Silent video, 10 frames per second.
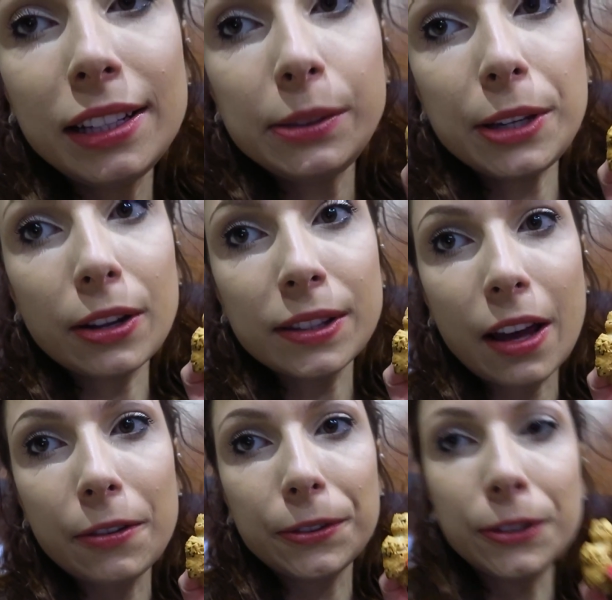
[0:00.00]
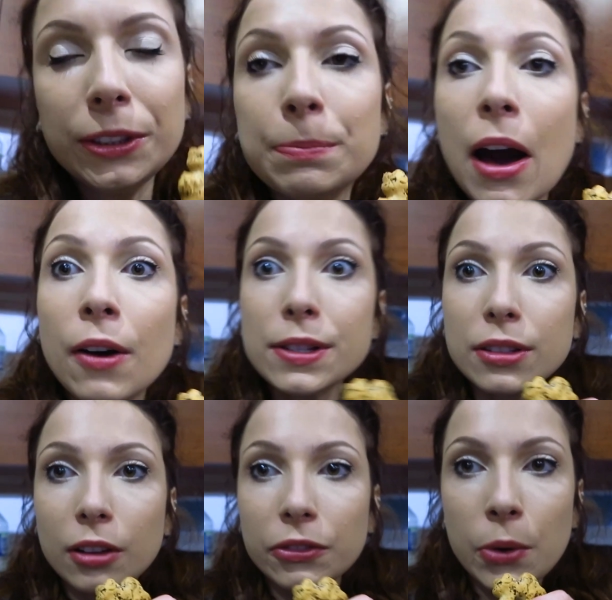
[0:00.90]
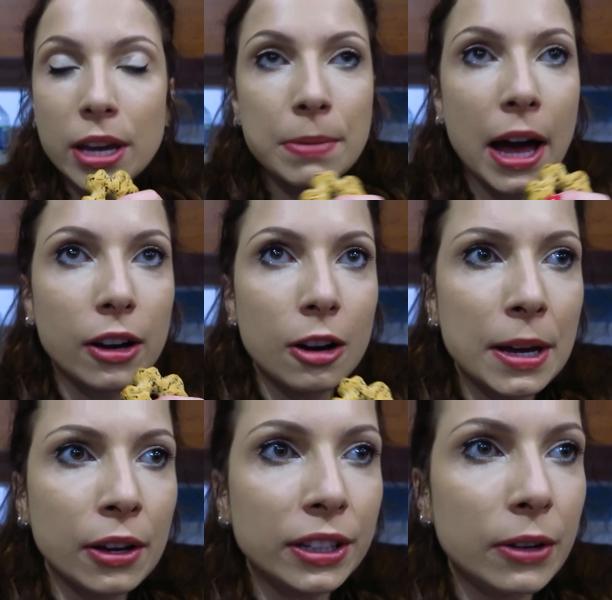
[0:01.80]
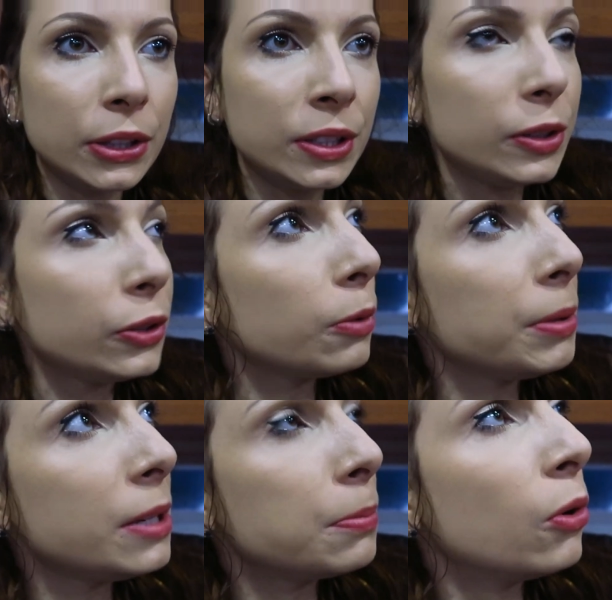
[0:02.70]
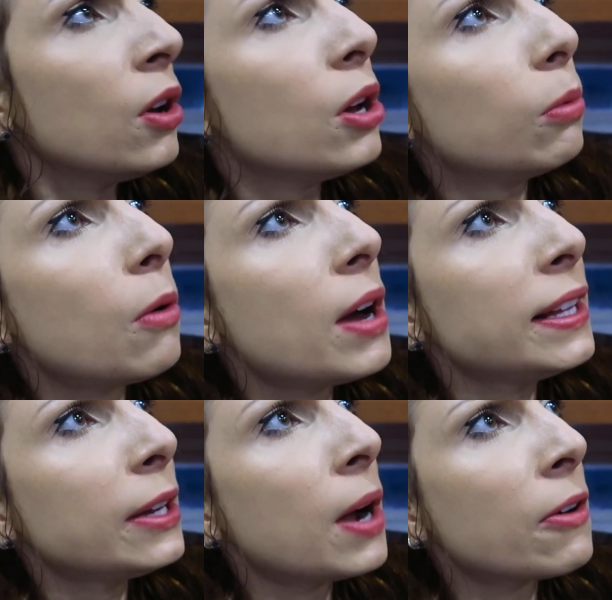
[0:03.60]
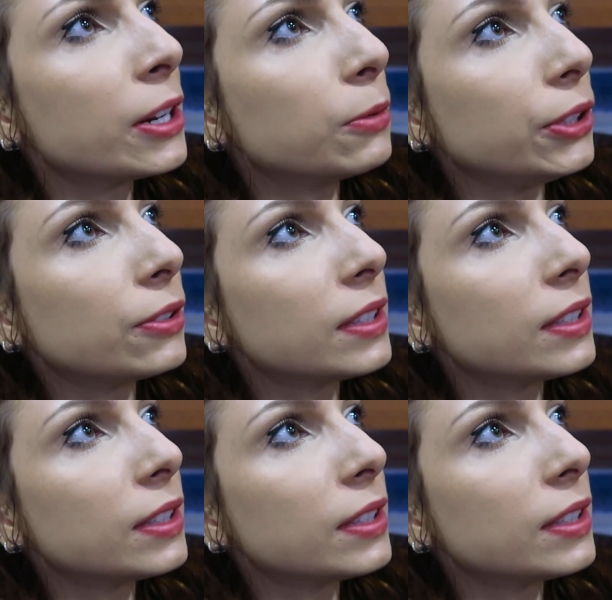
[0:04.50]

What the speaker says: At least we got some food, but also on the way back, oh my god, there were these two people. What were they wearing, would you